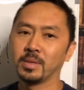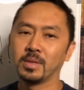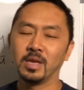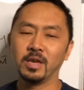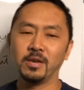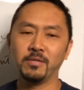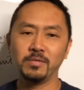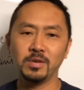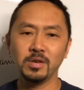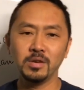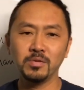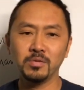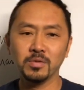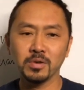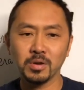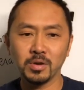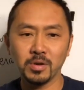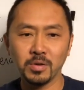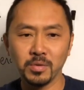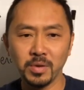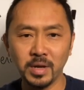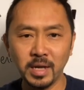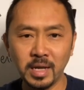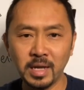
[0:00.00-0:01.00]
If you were
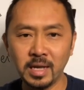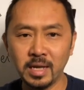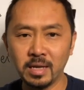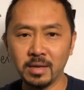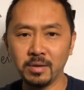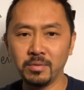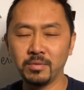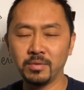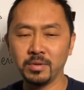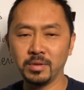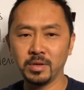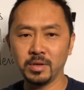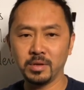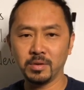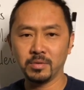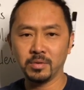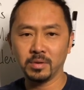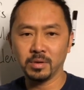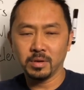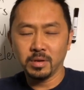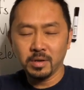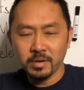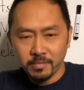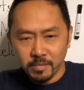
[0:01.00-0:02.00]
greedy when you
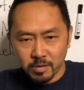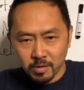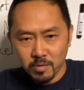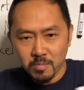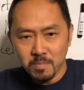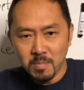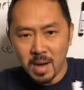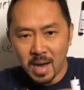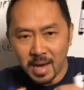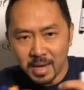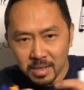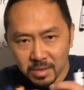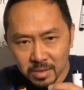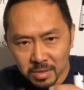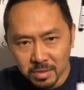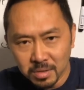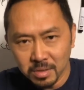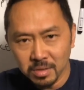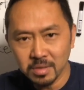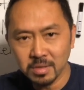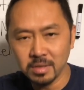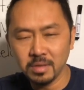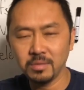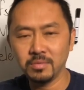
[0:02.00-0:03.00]
were, if you're
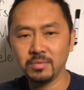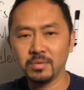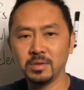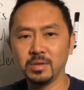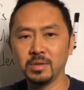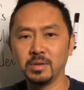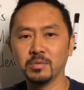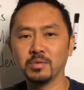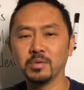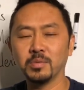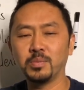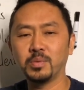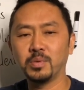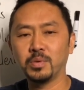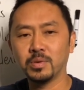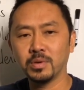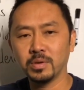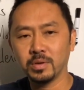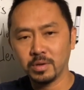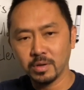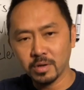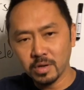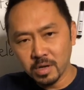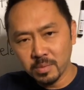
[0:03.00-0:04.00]
miserly when you were poor,
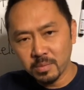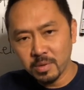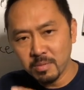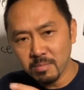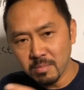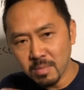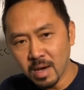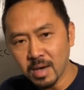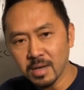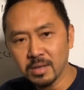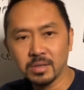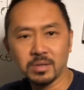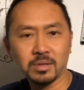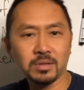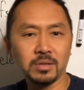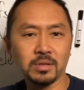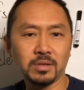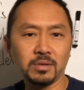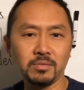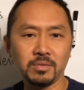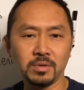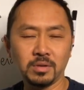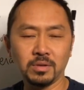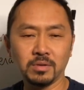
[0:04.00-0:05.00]
you're going to be
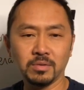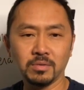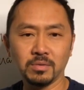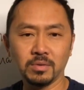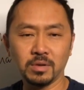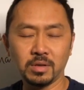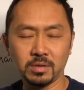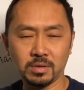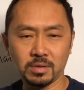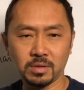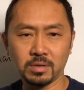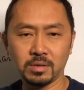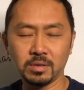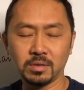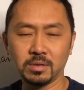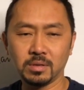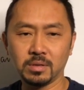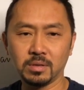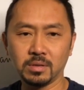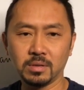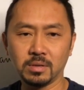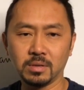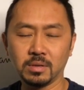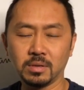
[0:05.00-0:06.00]
miserly when you're rich.
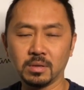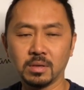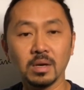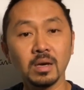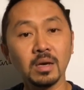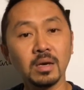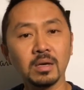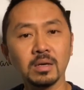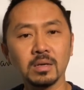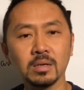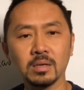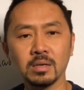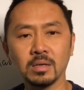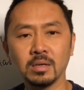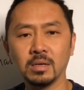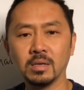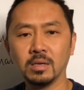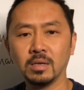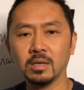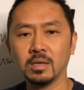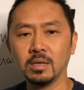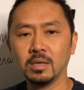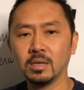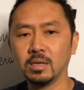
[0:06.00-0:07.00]
Okay?
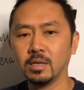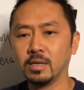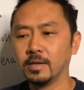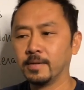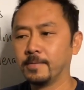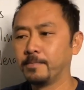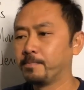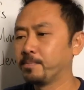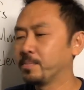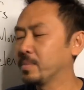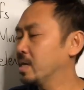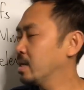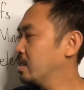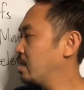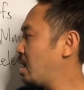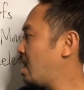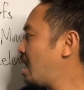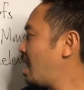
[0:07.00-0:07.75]
Now, the